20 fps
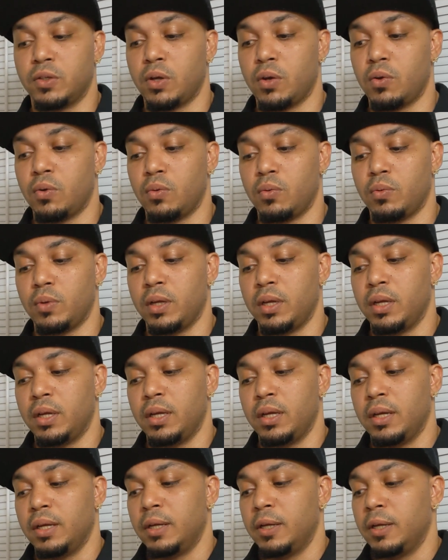So
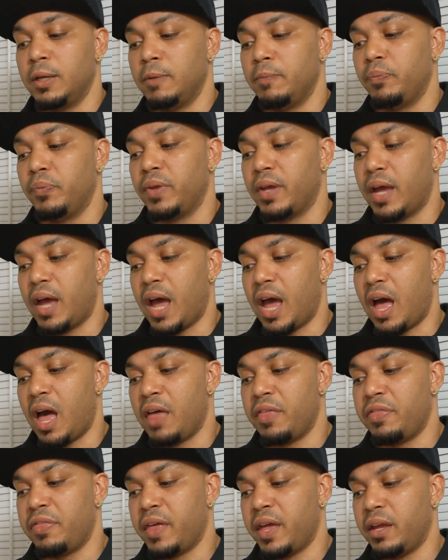
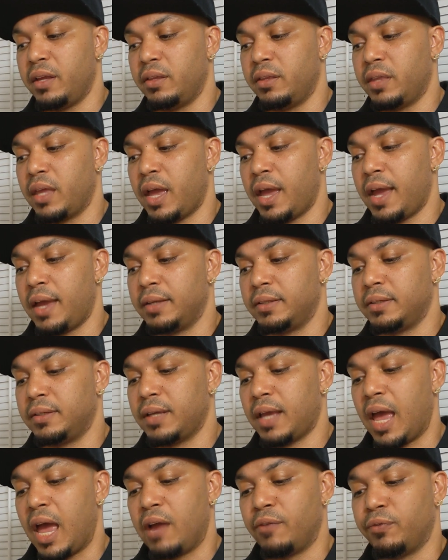I think
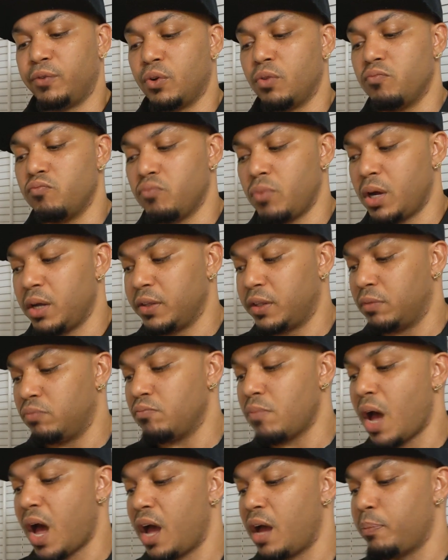that after a month,
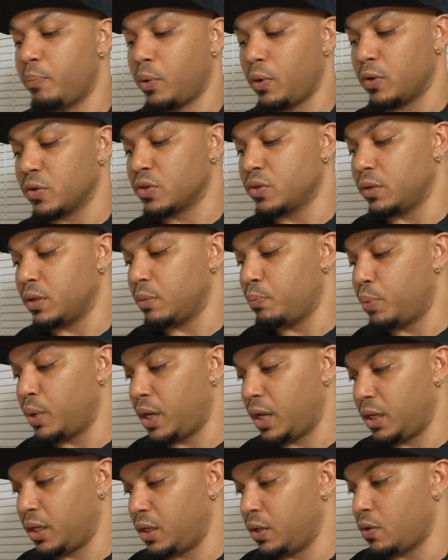my personal
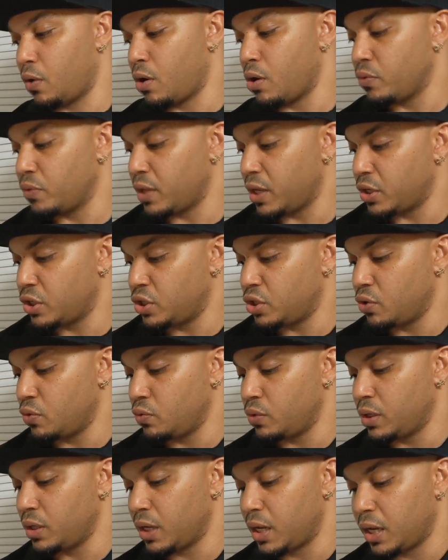opinion on this
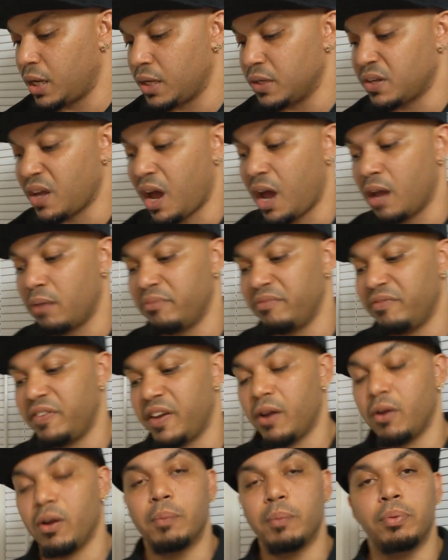unit is I'm
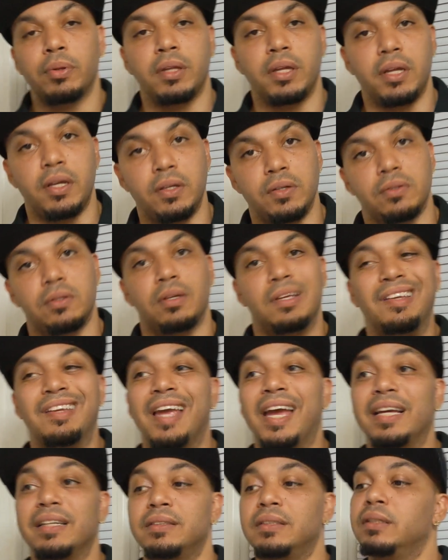very pleased.
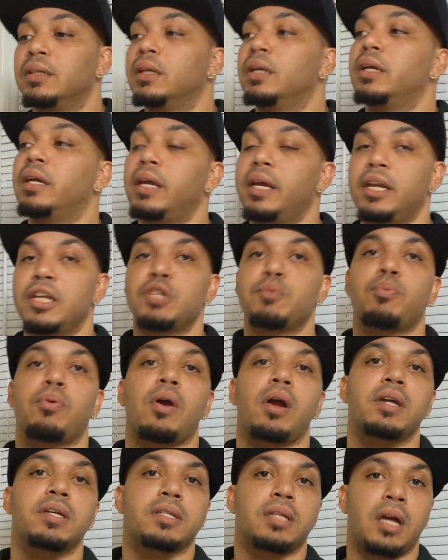Yes, it is
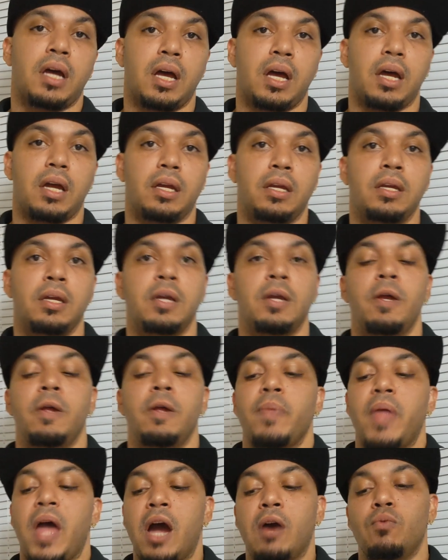priced high.
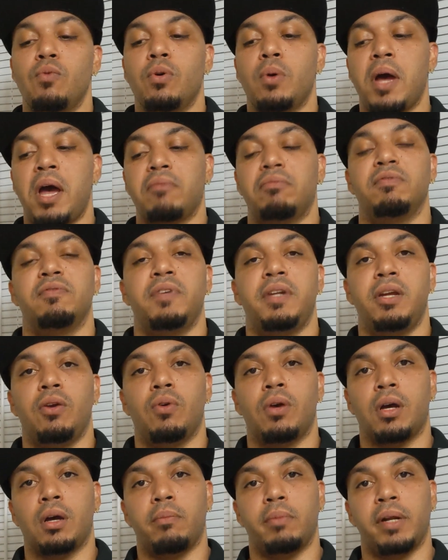I will have a
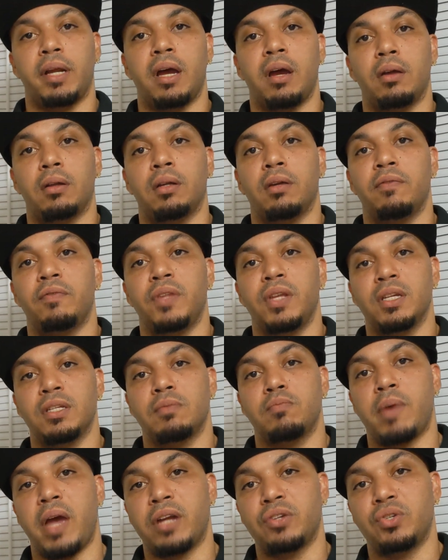video coming out of
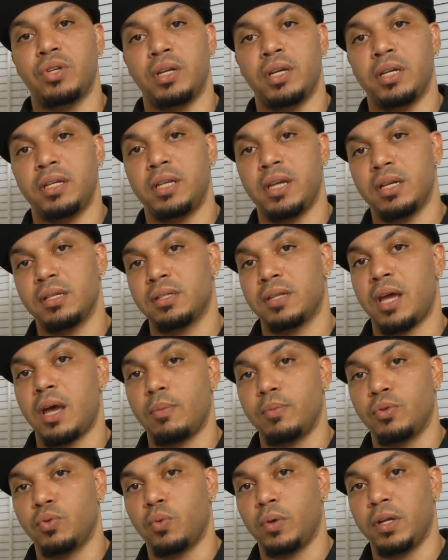this matching a
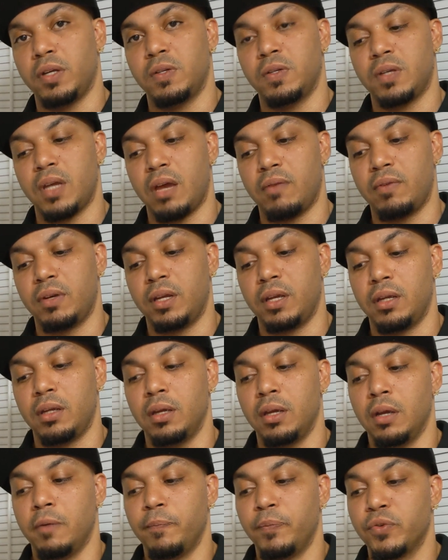desktop
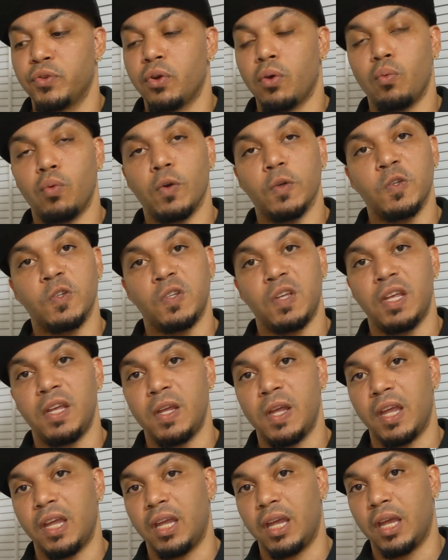2070. So we'll
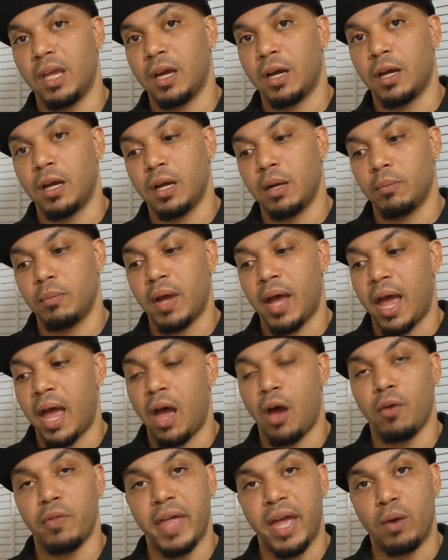see
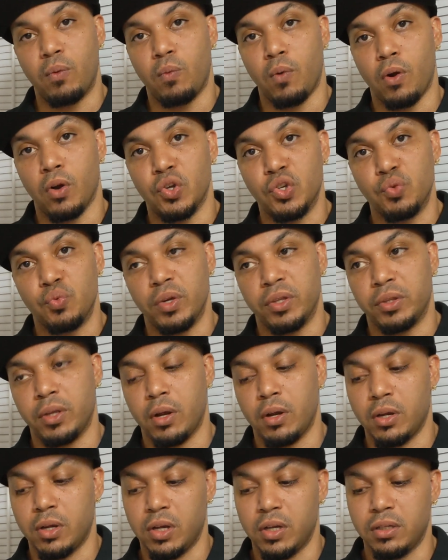how that works with
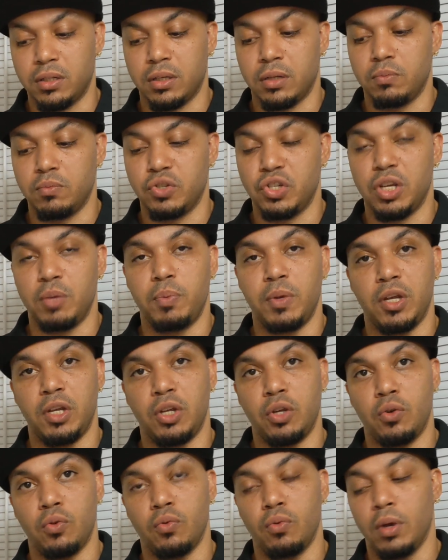their custom
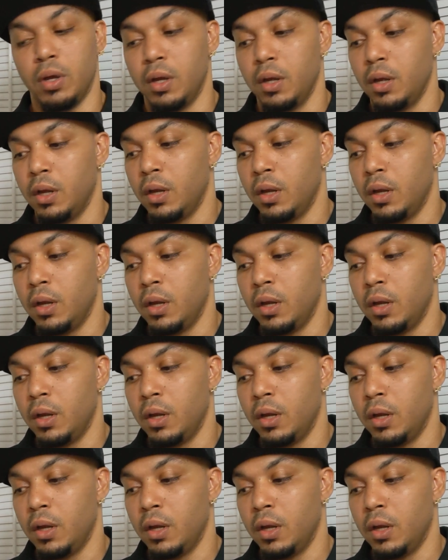GPU.